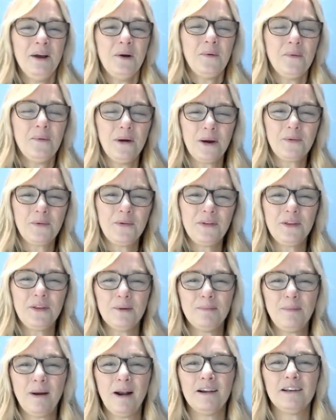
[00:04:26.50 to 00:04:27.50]
Work with
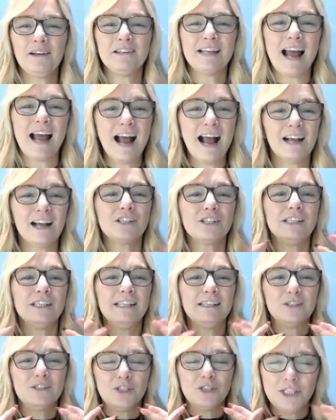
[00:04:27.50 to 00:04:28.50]
your partner to
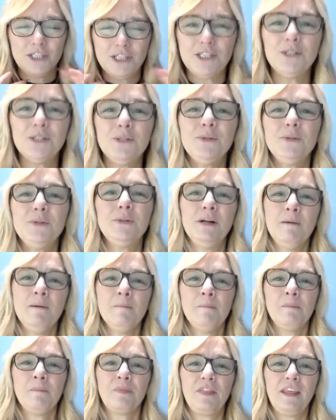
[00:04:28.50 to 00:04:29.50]
actually do
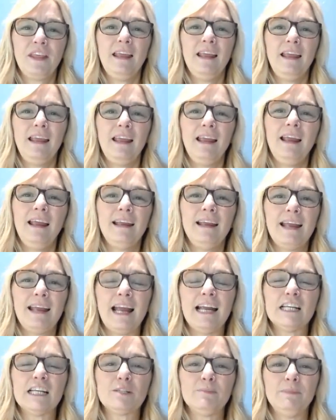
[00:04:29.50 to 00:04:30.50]
the
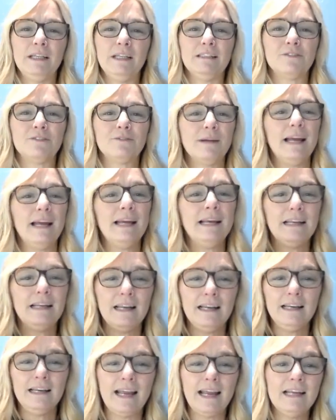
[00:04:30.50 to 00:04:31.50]
engagement,
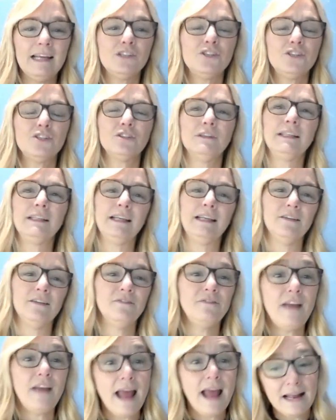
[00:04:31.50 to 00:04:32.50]
right? Engage during the
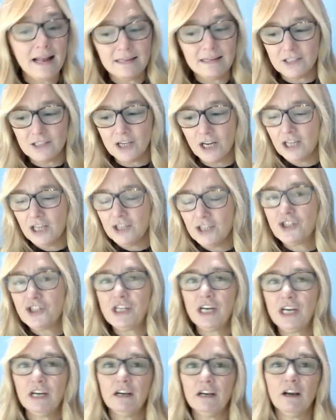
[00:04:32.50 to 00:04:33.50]
event,
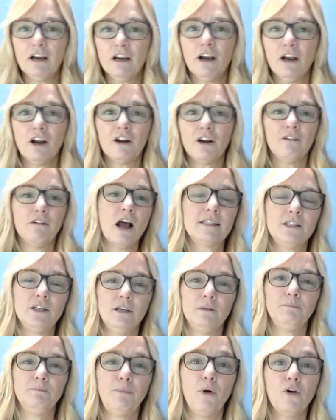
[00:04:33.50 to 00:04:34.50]
share across
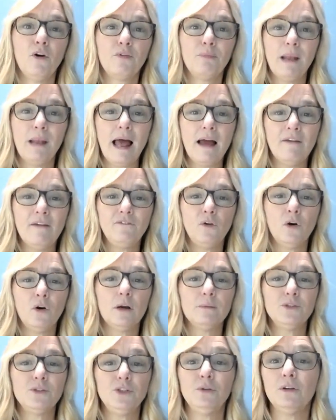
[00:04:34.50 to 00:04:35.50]
both
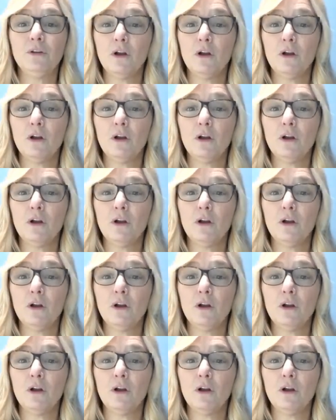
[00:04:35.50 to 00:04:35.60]
platforms.